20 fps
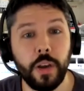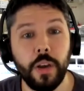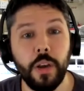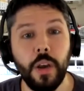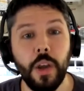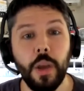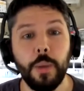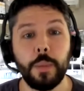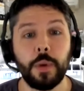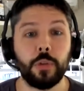to,
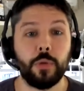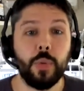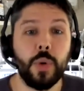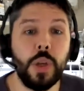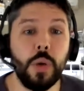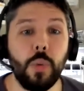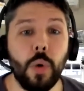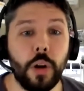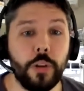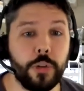because
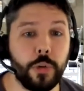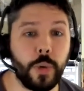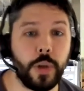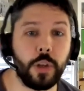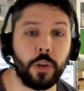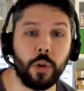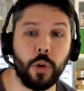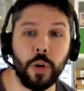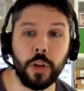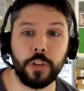we want to
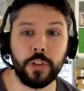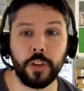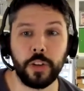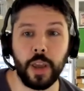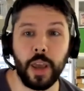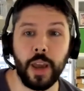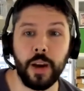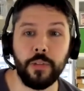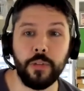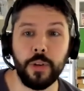encourage
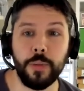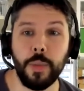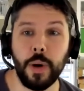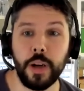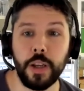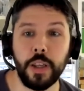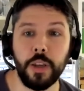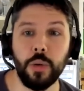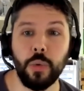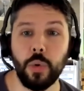that
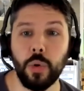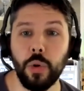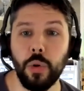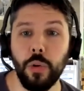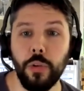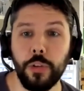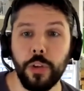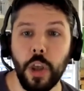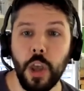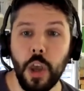everybody in the
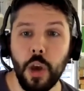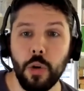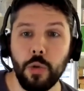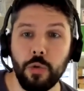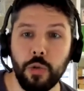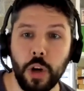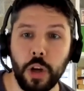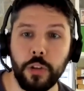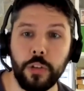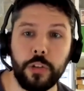world
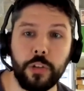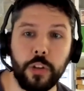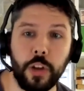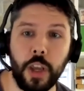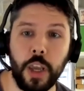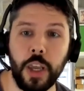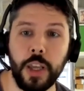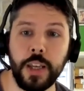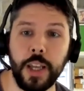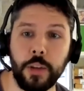runs
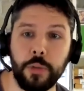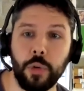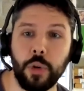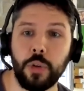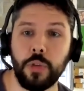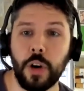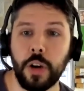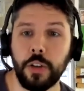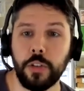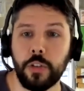a
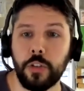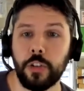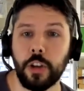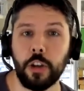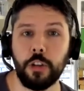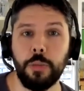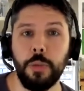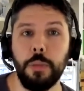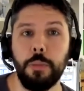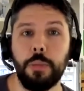network readiness
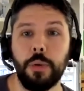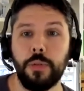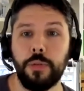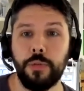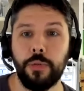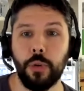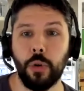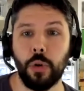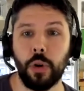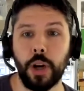assessment
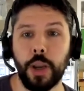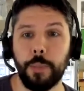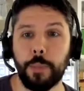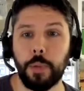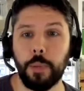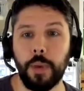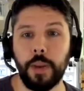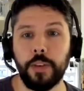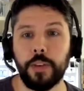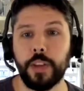before
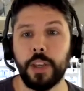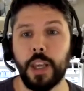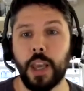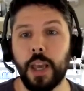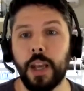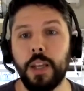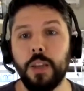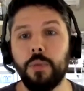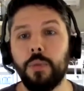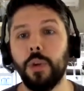implementing
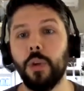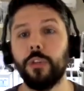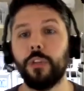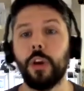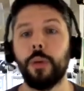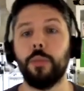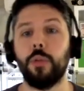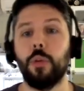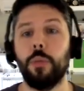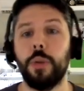any
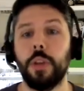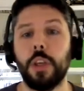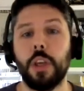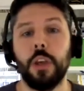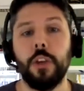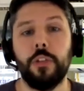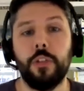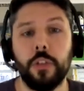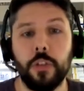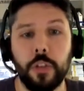real-time
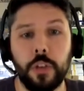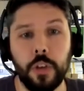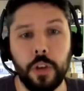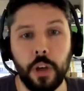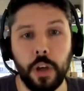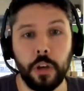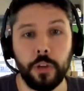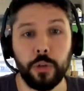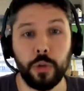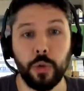communication
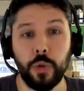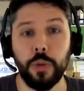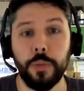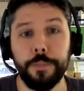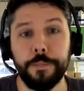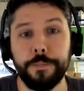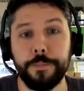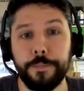tool.